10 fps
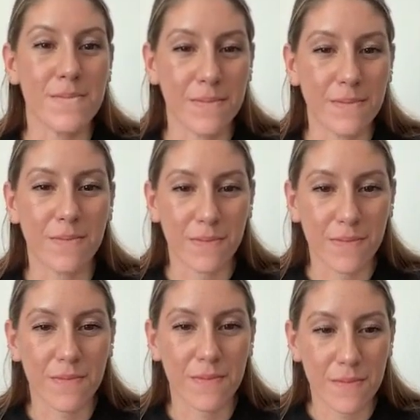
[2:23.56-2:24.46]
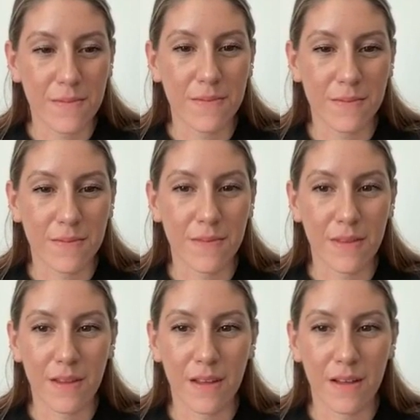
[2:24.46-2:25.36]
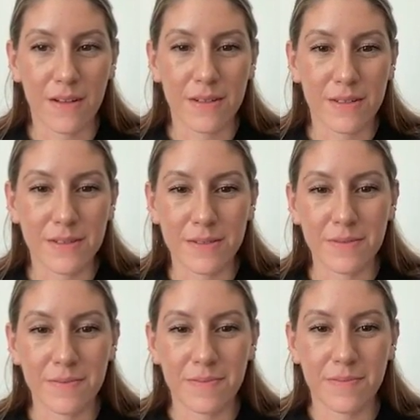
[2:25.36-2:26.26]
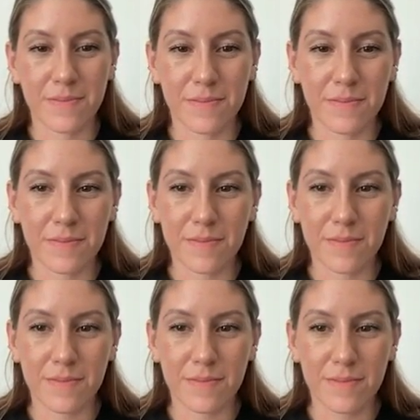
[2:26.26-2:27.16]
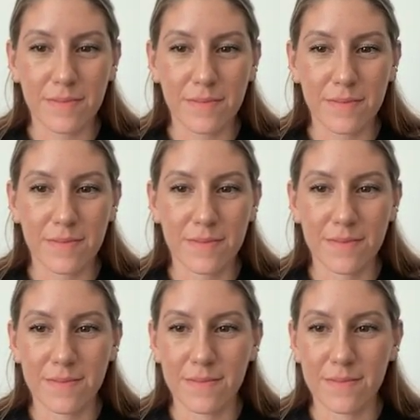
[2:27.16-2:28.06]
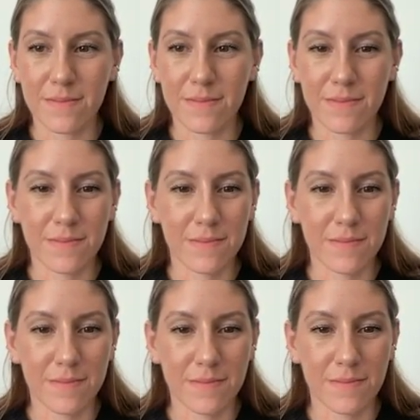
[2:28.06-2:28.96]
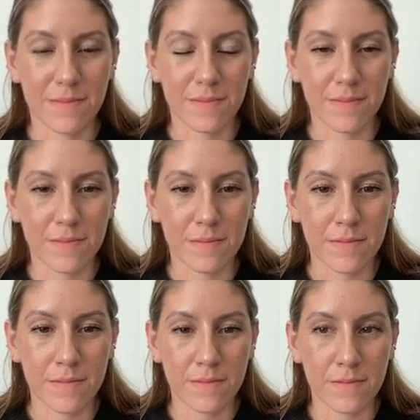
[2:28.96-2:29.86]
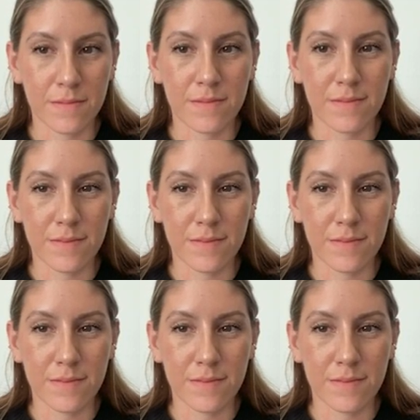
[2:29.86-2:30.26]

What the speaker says: (not speaking)